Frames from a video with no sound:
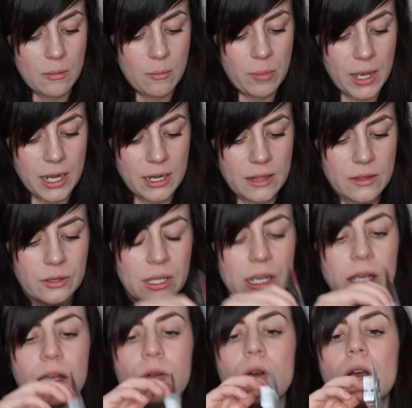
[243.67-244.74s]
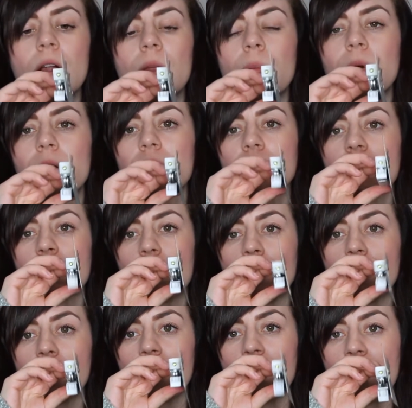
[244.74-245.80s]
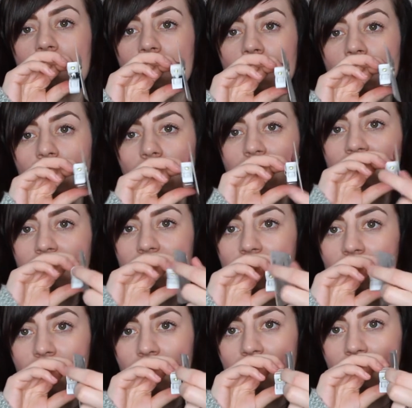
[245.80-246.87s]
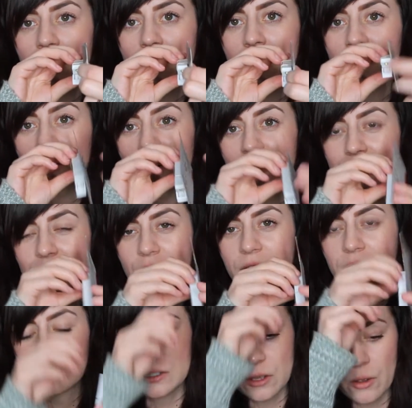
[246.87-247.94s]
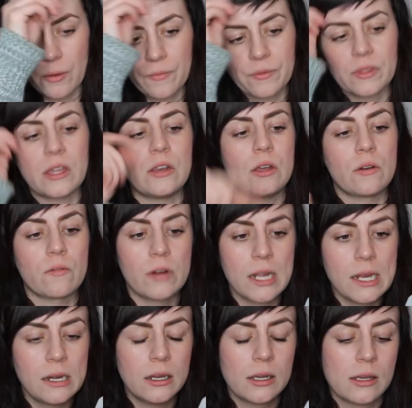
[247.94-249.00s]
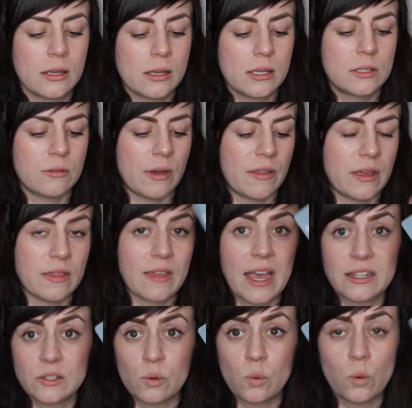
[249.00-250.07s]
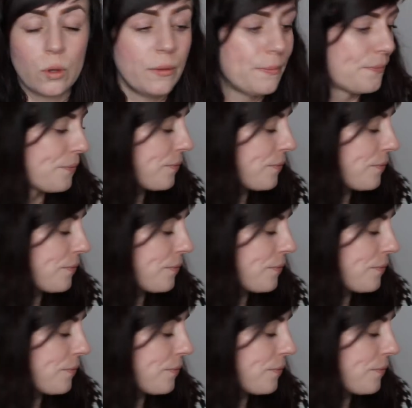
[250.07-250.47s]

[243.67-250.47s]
but they're like, you can clip it onto your book and then the little light's like right here and it turns on, so then you can read. So I think that's cool.